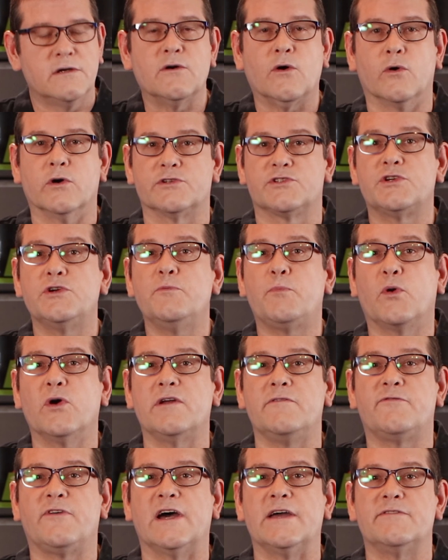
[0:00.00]
or
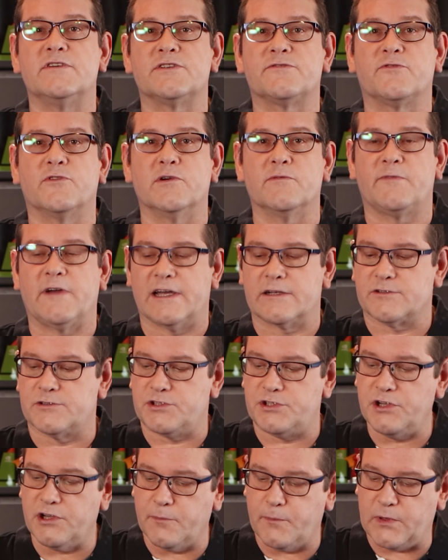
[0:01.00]
2.5-inch form
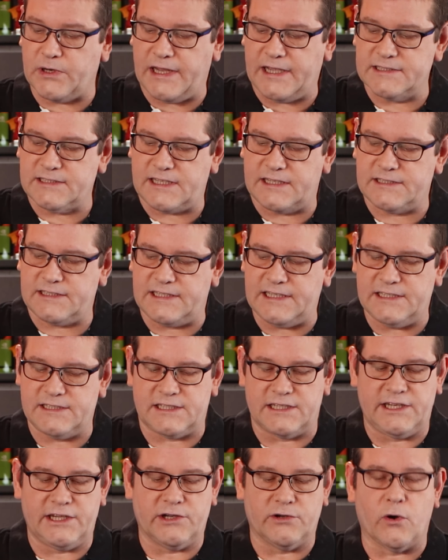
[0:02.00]
factors. You can put
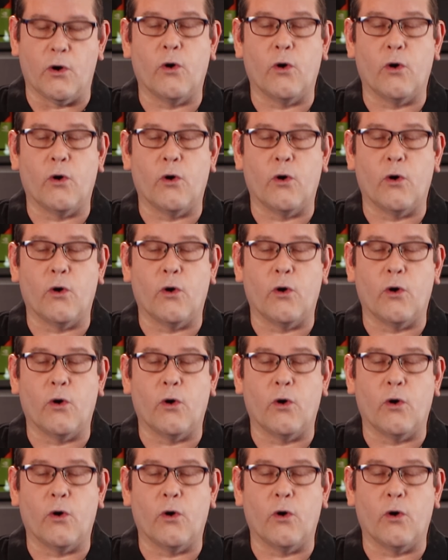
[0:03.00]
SSDs in here